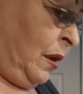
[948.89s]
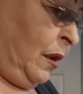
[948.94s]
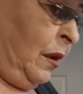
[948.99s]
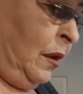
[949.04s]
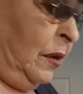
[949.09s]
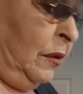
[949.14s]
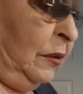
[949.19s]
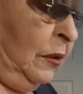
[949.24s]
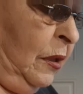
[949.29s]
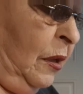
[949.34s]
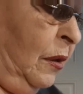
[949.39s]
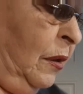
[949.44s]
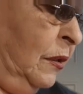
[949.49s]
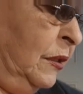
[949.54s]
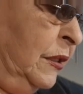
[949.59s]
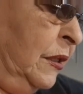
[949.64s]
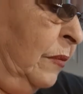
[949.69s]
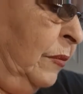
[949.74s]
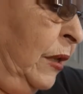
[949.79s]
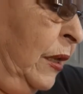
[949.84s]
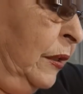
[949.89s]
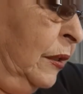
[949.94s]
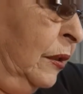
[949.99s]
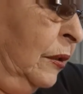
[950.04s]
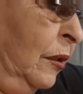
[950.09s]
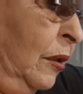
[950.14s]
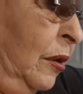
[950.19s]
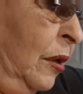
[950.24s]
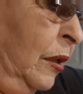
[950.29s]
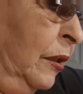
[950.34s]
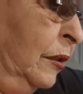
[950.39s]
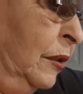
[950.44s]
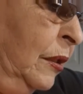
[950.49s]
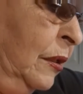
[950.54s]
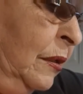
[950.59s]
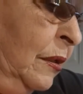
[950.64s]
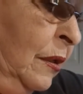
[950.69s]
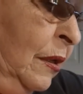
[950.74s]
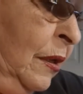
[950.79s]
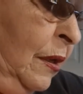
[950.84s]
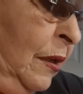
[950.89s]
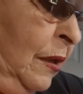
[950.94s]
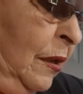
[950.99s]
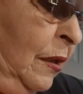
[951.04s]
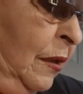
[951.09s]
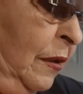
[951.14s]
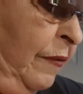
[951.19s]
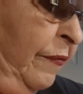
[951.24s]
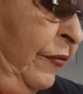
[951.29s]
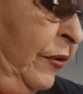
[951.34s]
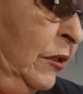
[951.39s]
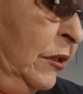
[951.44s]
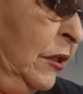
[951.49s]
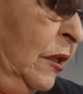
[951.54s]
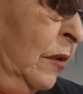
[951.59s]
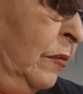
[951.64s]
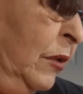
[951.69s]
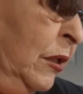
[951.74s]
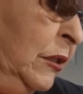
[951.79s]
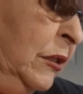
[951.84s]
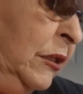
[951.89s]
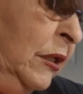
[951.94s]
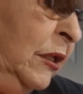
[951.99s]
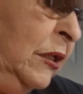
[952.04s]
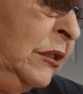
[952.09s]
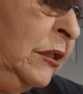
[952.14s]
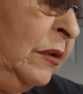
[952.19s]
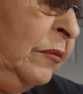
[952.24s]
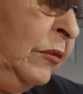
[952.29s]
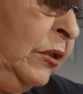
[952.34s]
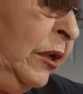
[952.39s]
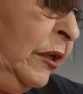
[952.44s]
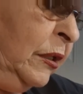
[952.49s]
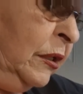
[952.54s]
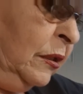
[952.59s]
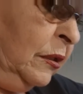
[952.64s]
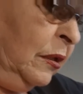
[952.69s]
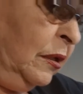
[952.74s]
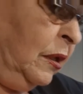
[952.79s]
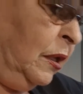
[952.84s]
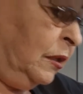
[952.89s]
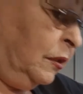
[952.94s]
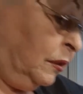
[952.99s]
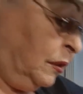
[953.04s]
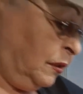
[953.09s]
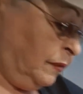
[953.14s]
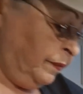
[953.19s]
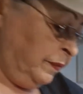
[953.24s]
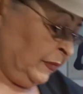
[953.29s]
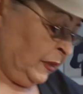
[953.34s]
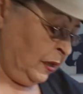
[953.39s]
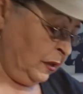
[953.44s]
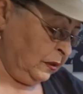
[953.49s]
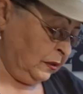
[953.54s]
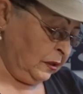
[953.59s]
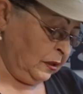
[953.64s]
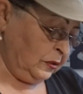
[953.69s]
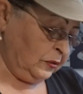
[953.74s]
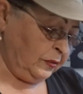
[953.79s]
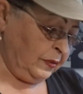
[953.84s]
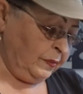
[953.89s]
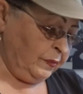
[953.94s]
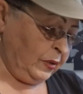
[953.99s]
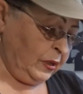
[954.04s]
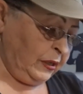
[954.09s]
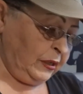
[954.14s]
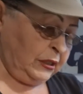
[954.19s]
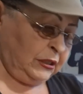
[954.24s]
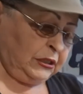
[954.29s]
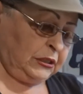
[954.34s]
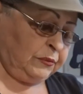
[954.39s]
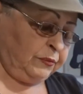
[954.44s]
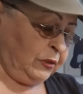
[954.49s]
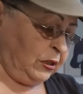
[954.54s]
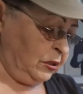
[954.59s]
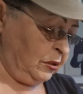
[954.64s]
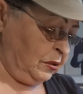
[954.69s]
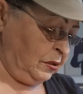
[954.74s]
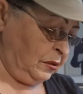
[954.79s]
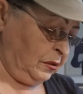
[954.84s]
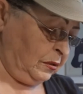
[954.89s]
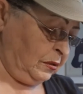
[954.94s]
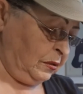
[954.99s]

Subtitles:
And yeah, some like it hot. And every time I say some like it hot, that reminds me